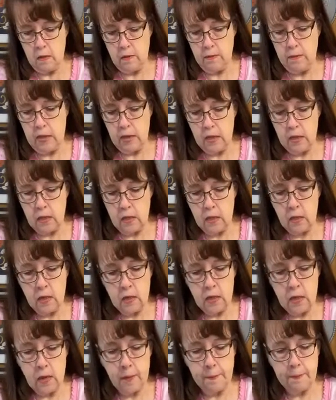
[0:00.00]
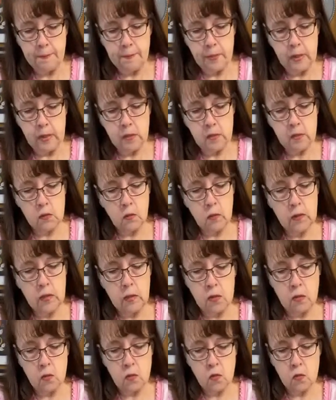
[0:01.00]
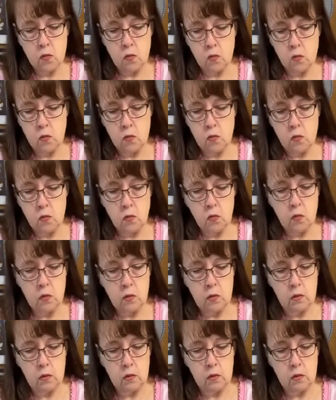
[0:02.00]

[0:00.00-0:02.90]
making it up as we go.